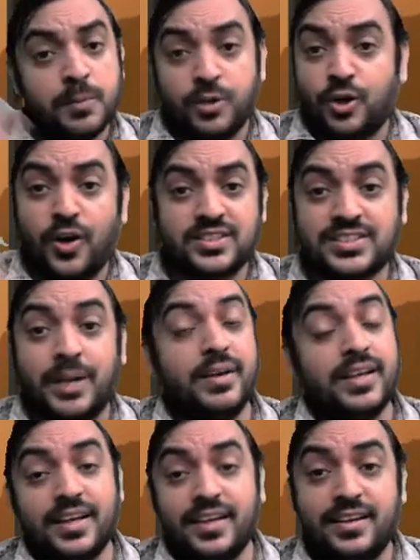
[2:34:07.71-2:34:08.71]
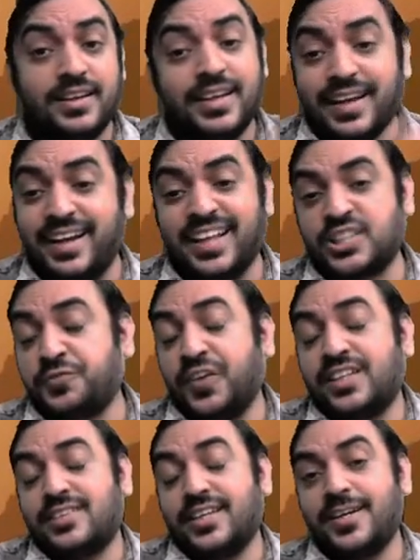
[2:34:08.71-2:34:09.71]
because committed, it is
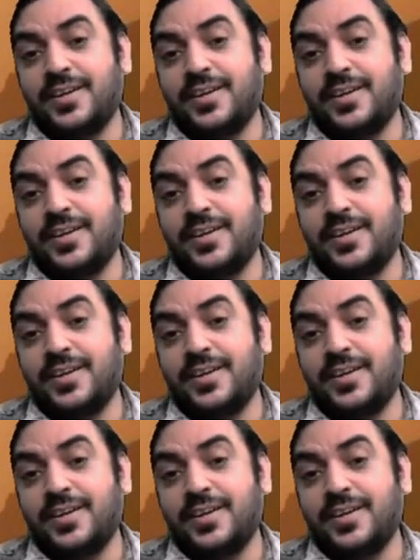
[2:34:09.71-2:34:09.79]
fixed.